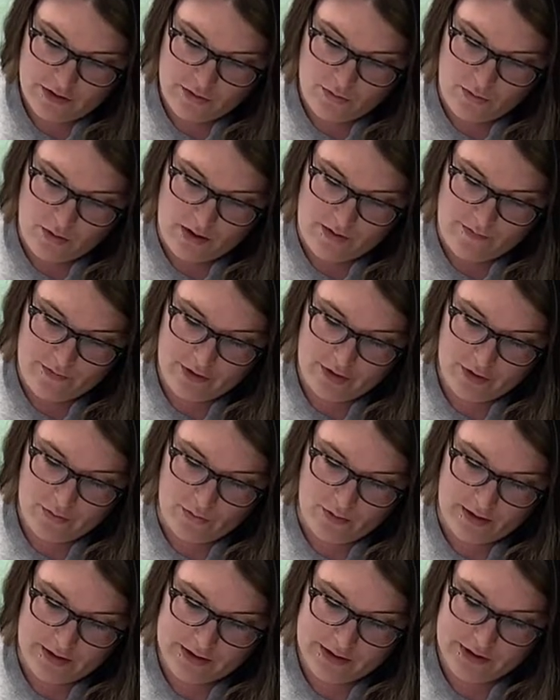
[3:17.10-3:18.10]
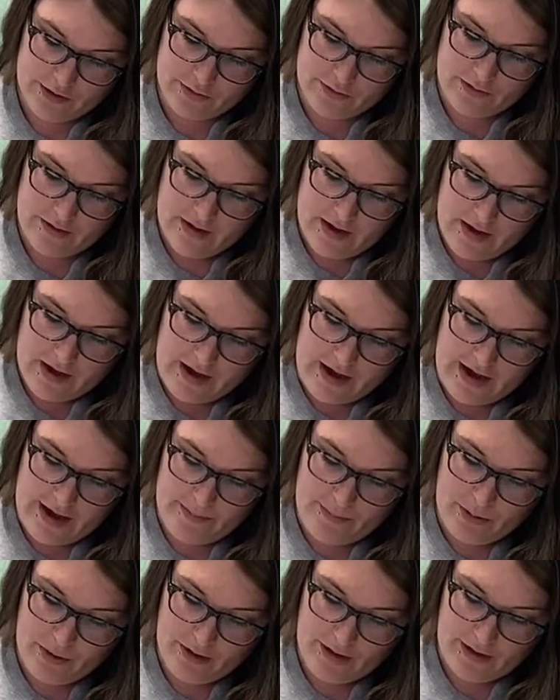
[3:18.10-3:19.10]
wherever you want to. I
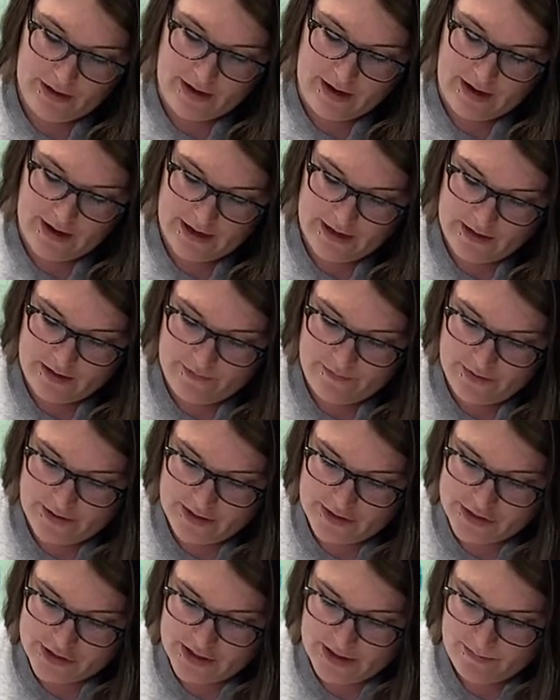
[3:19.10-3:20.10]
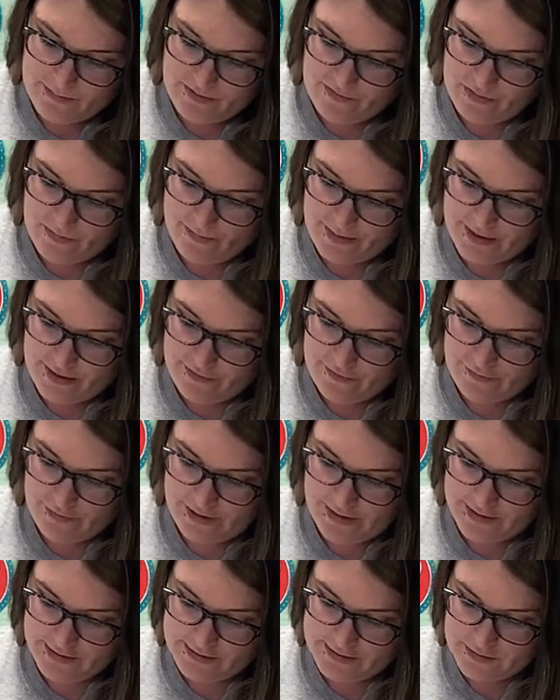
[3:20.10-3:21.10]
put it kind of in a shape of a
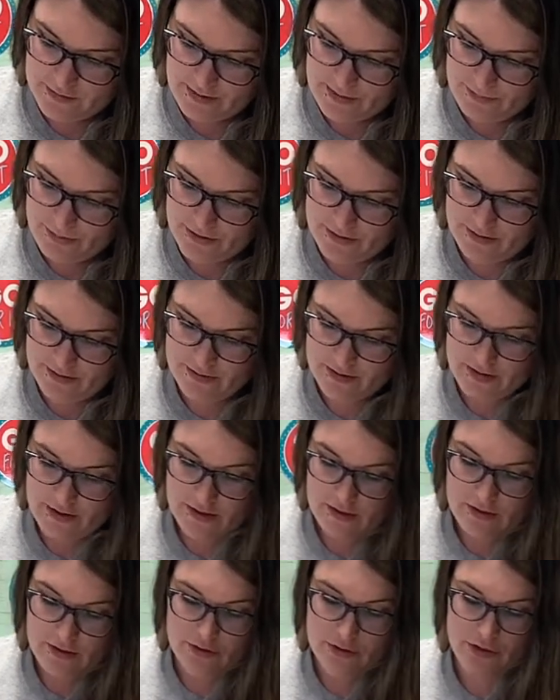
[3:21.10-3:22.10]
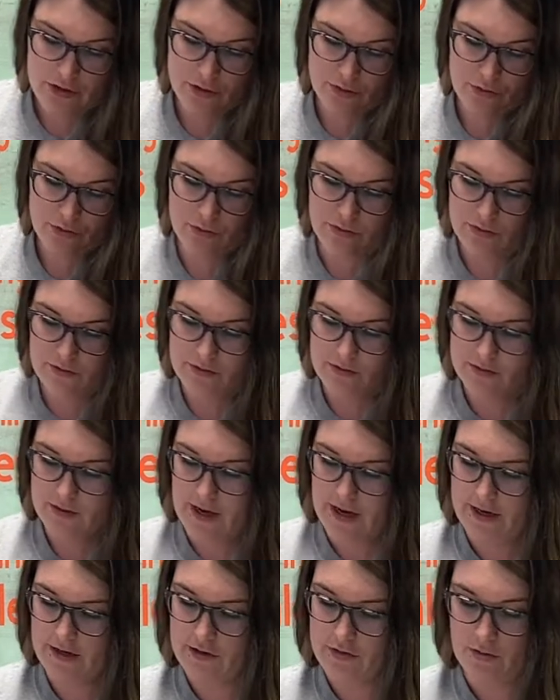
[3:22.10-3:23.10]
butterfly, so I put two
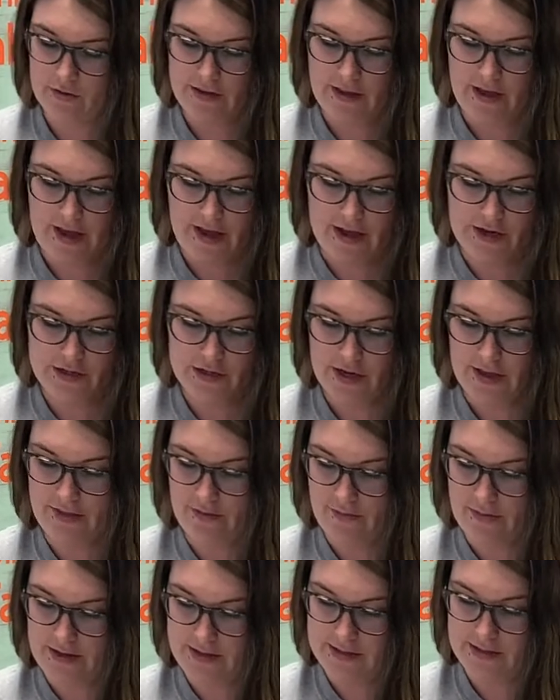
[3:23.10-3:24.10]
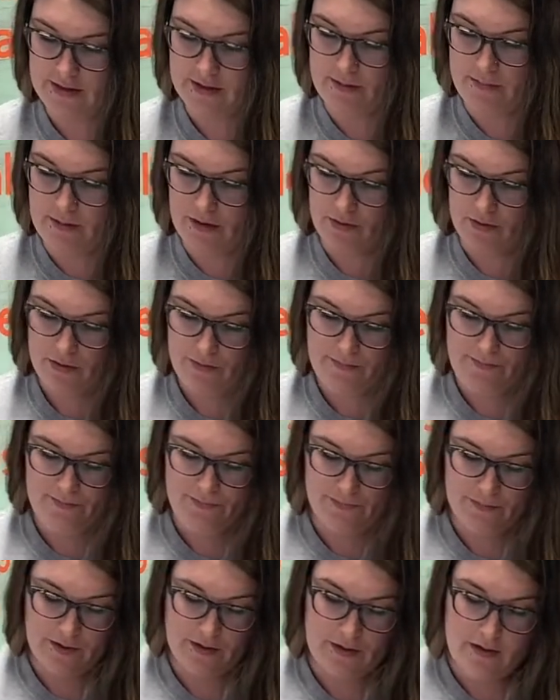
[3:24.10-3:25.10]
kind of toward the edge and the rest in the
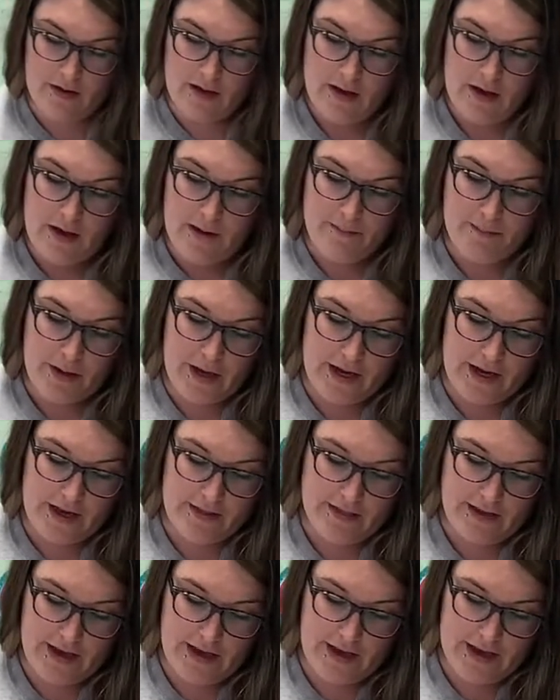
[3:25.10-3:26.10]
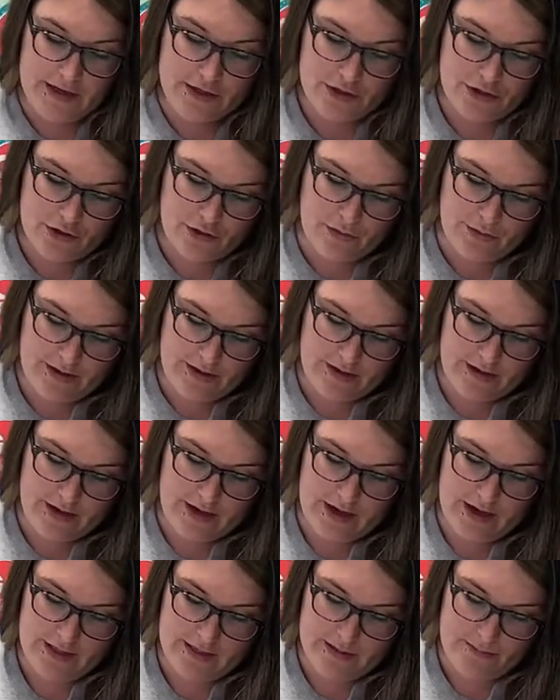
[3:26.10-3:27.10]
middle. But at the end, you're going to
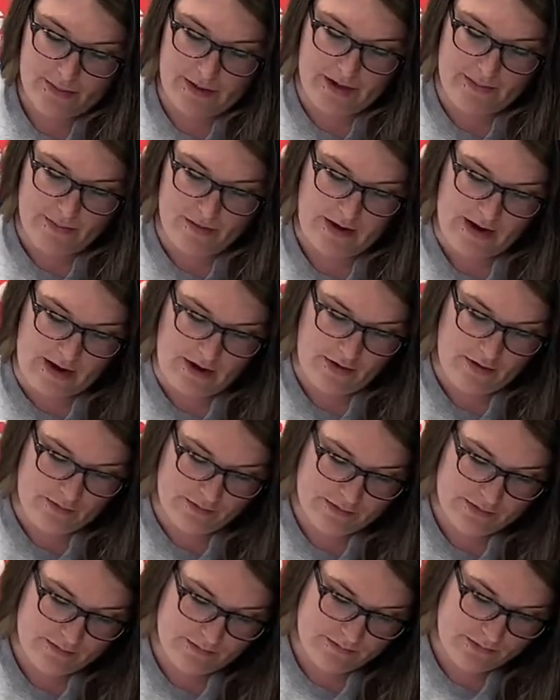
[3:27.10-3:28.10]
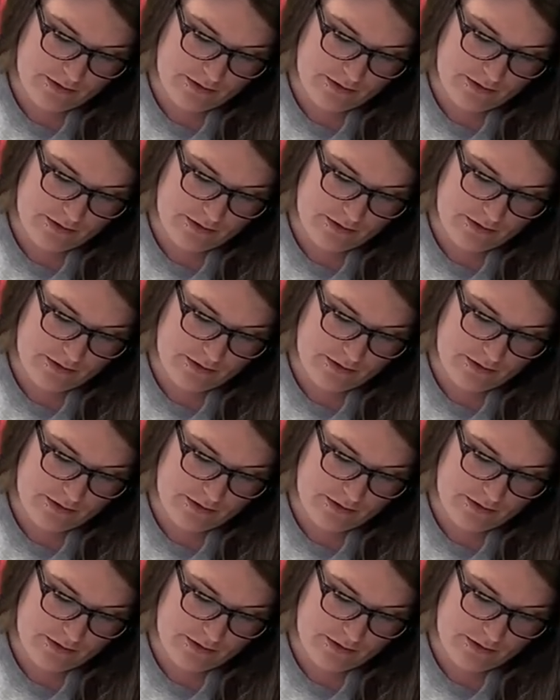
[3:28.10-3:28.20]
cut the paper out,